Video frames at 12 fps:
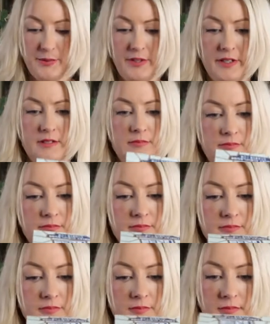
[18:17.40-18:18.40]
one,
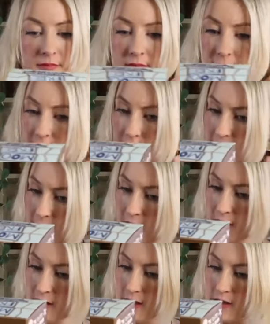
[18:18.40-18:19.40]
like I said,
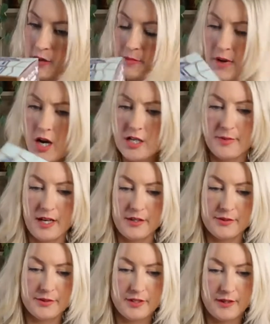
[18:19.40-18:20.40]
looks like it's got
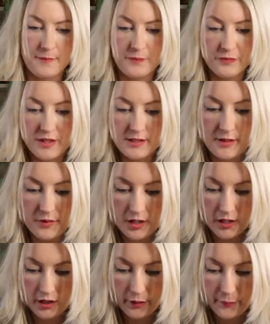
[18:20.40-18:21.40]
marshmallows on it. Let's have a
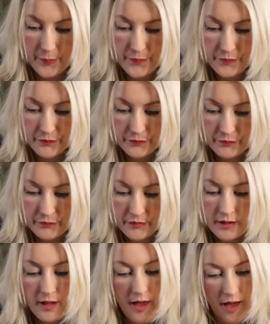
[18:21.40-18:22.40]
look.
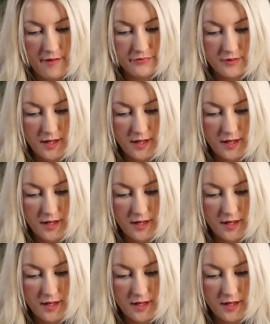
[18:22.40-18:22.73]
Yeah.